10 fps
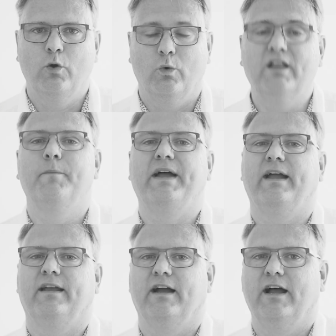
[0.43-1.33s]
Welcome
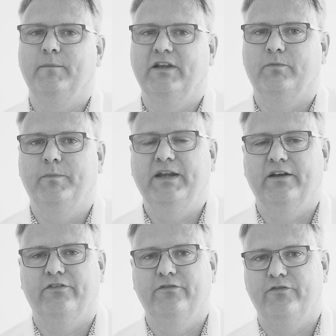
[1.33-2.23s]
back. I'm Jesper
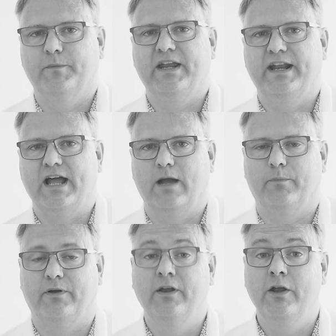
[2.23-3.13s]
Pedersen from KDAB.
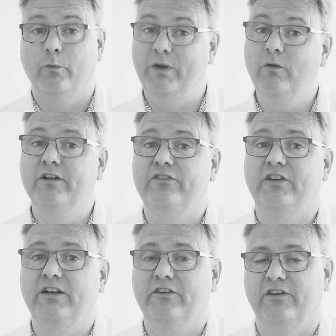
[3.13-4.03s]
We'll
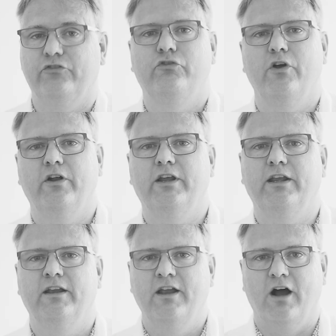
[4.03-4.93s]
continue this
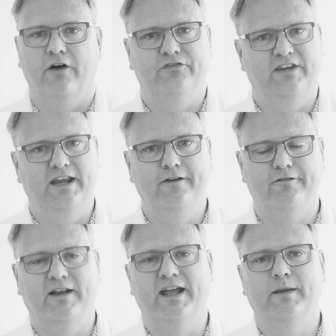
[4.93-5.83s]
journey of seeing
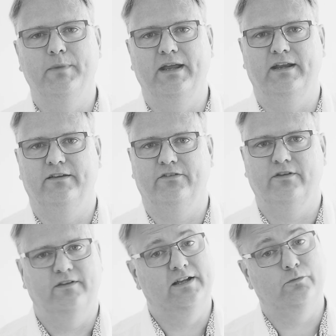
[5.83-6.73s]
flying pigs.
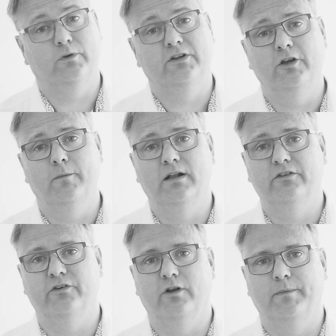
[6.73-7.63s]
That's what QML
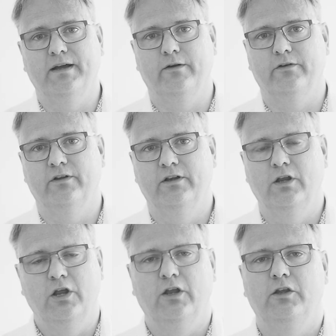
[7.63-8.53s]
is all about.
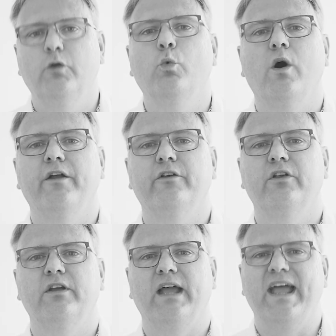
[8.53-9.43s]
You want
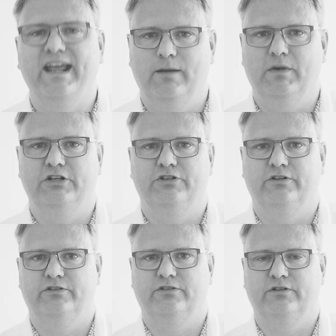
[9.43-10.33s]

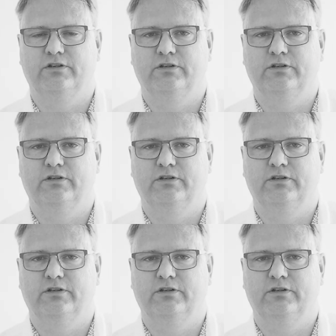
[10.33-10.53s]
animations.